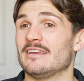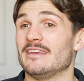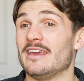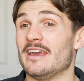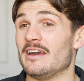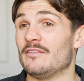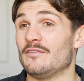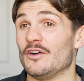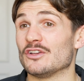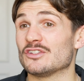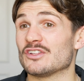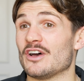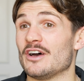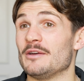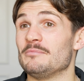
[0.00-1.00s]
Yeah,
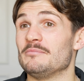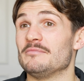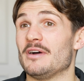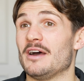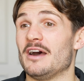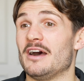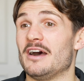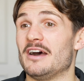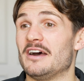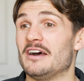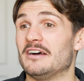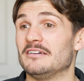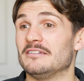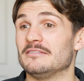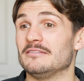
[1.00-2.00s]
first time.
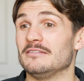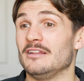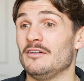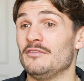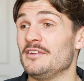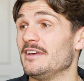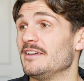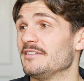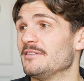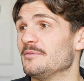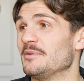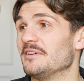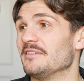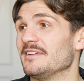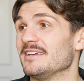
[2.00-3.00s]
Uh, loving it, to
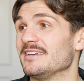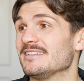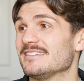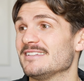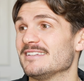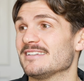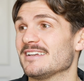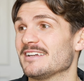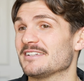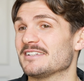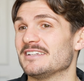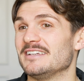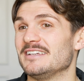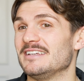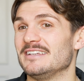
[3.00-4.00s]
be honest. It's
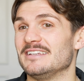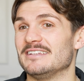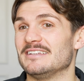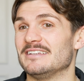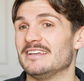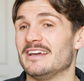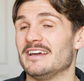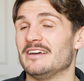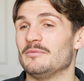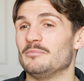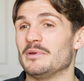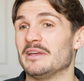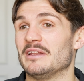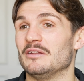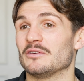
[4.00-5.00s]
actually yeah
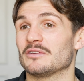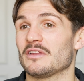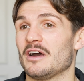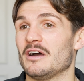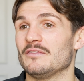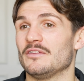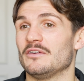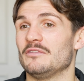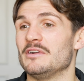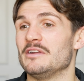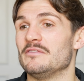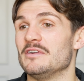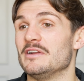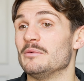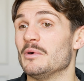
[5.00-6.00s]
being looked after really,
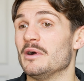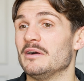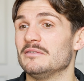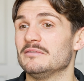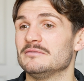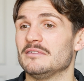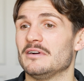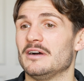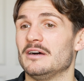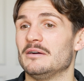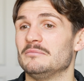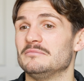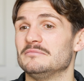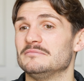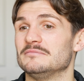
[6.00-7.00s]
really well.
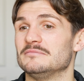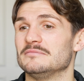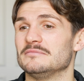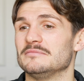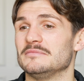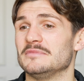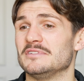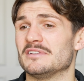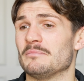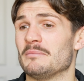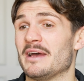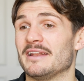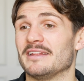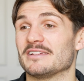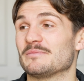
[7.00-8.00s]
Um, it's a
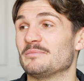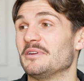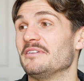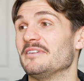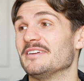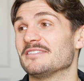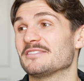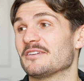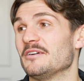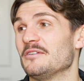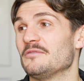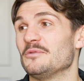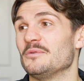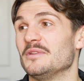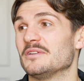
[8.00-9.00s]
mad experience
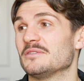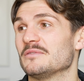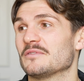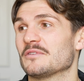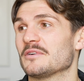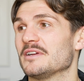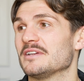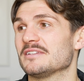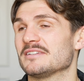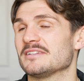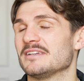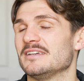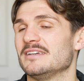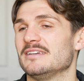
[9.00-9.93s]
going through this with Chris